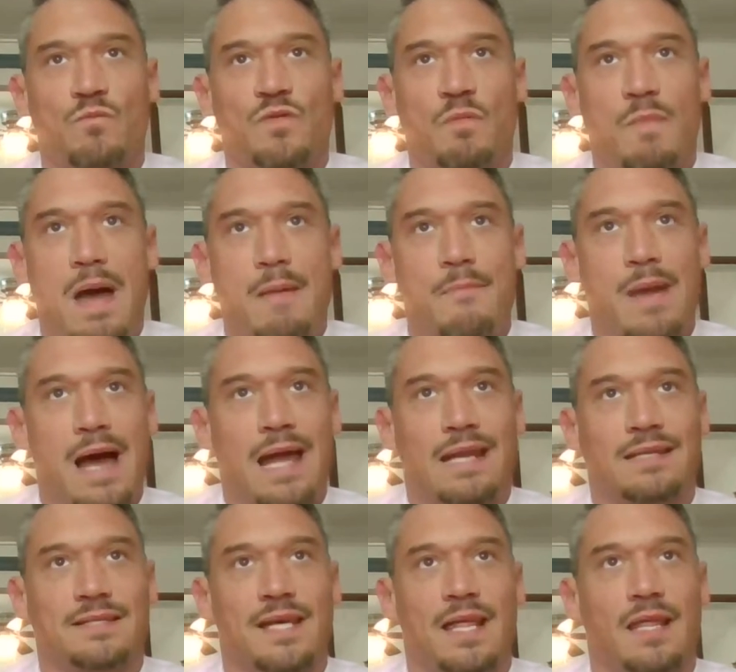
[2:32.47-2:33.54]
my
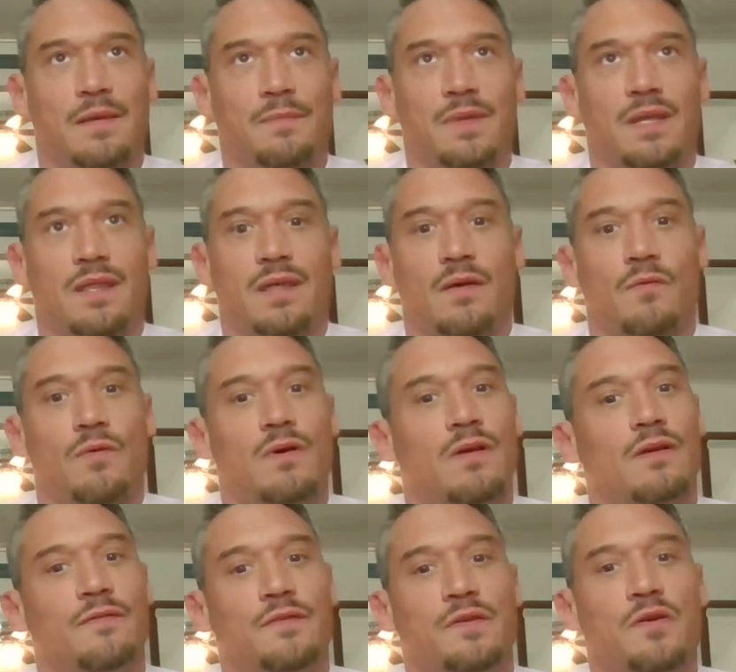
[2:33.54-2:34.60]
mind telling me that,
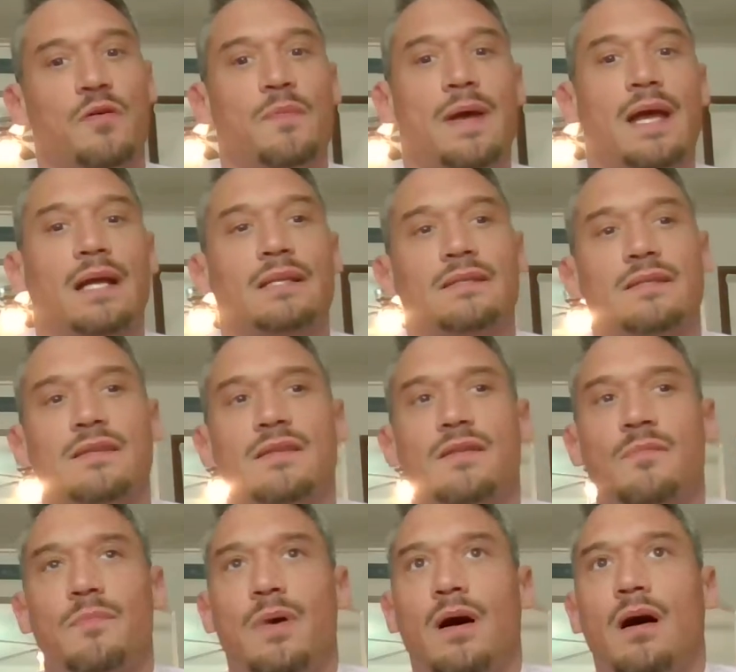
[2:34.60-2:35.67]
well, if you go back to
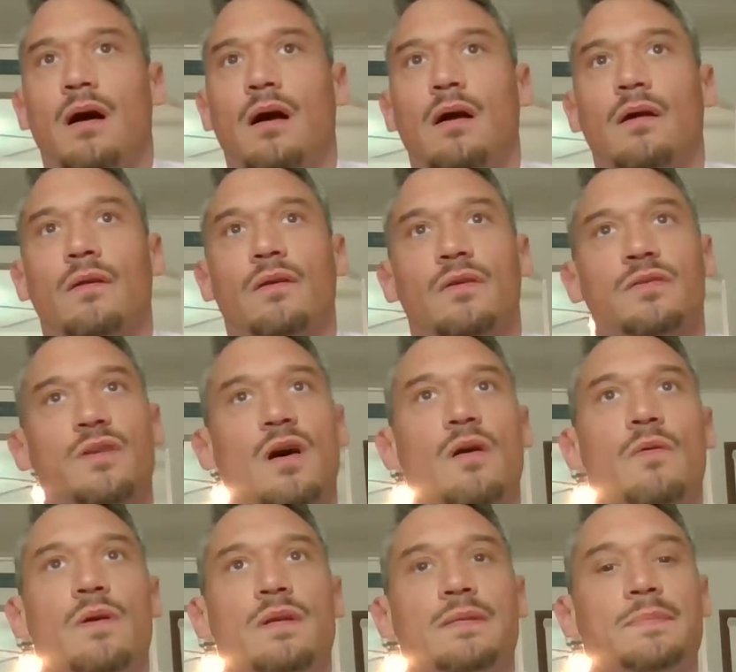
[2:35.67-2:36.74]
the bar, there's
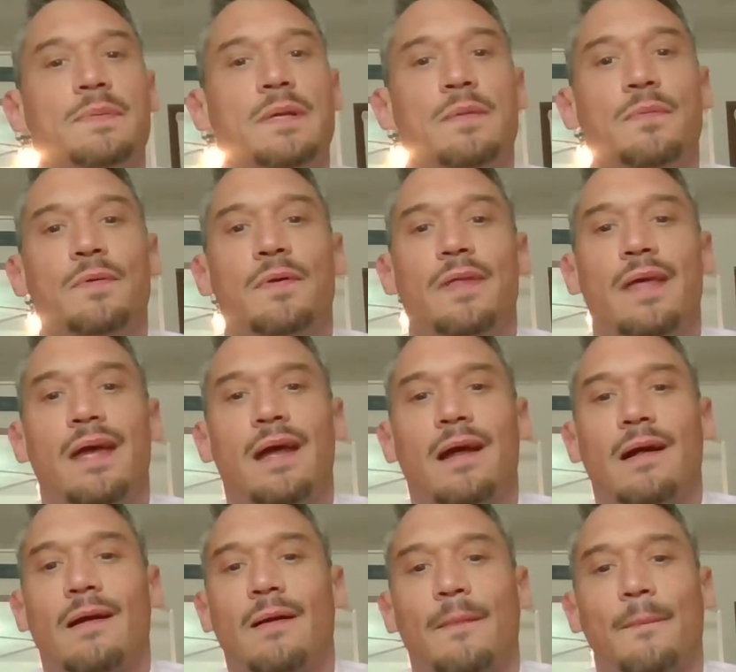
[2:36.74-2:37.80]
always people
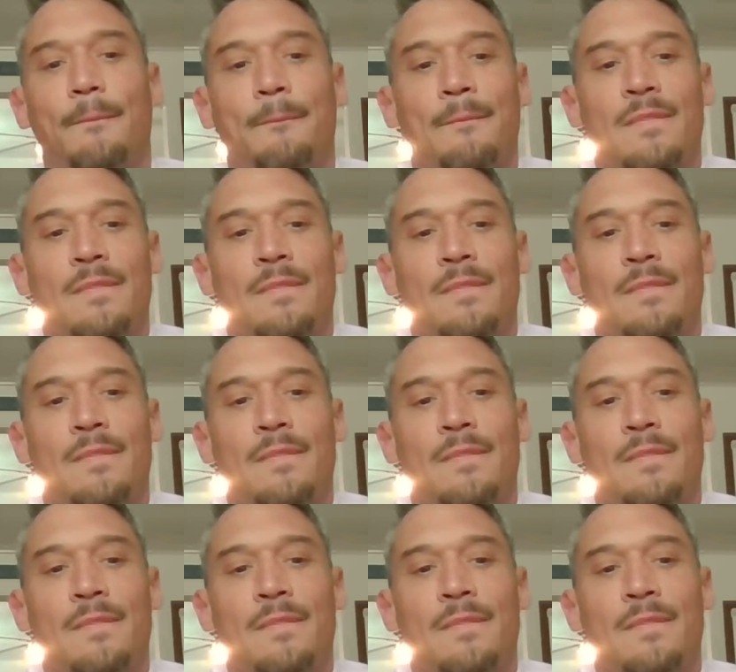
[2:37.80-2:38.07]
there.